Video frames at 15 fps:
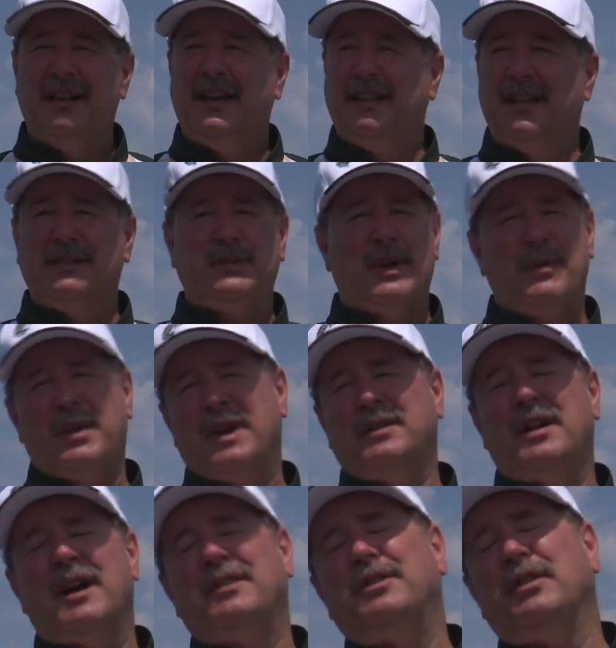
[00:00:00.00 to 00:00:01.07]
And that's what I want to
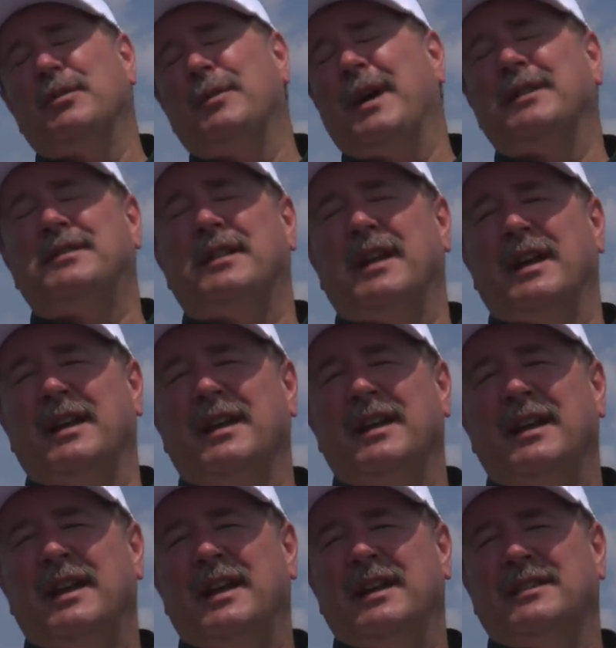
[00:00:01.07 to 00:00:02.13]
talk to you about today,
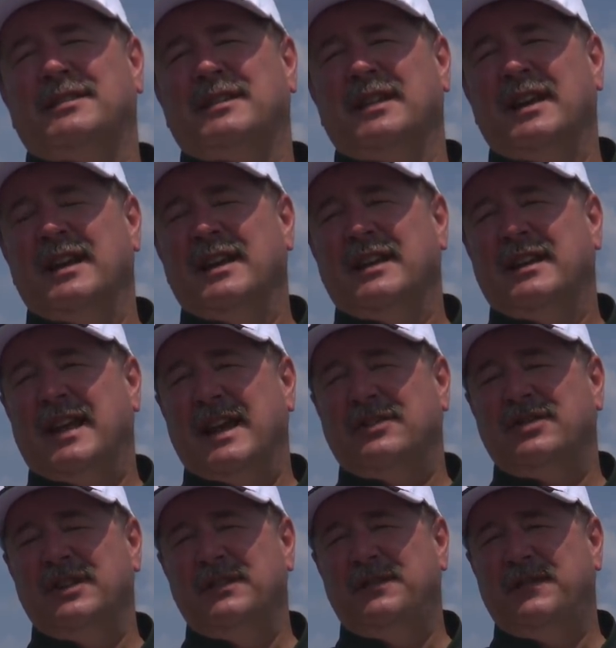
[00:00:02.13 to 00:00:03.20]
is
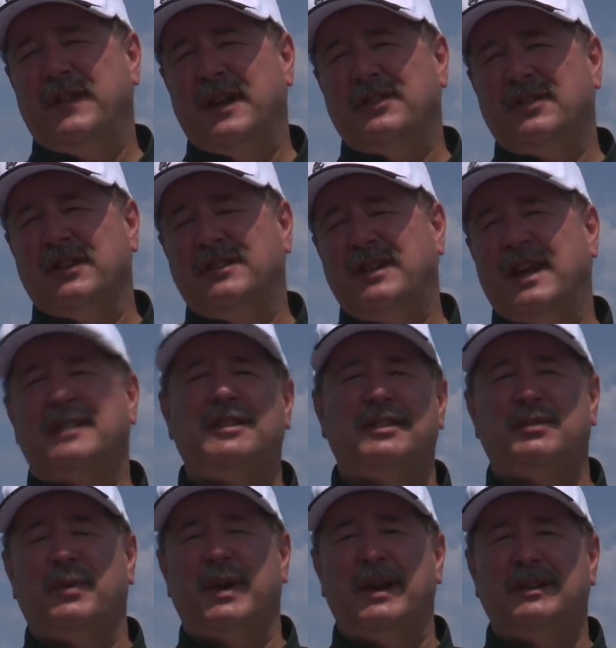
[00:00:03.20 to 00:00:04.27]
catching fish on
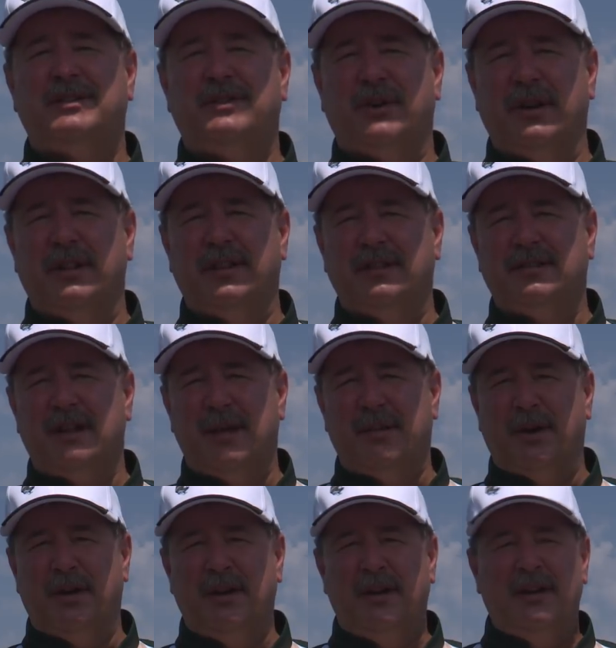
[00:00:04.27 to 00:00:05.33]
Texas rigs during the
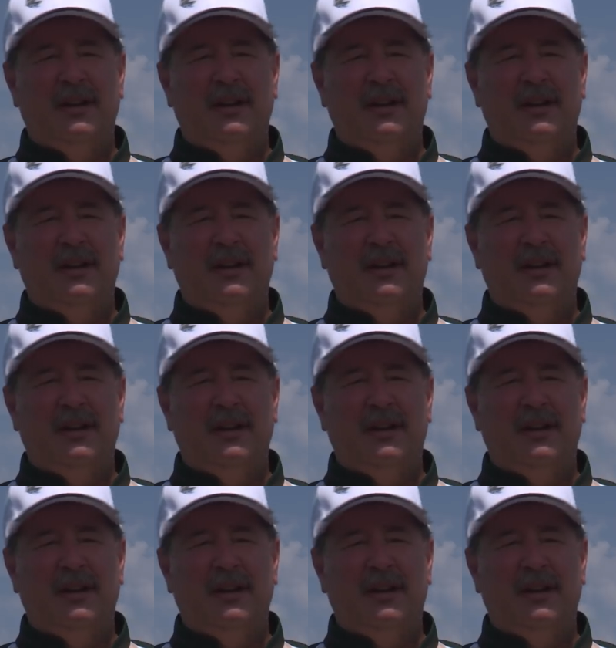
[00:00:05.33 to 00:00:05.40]
summer.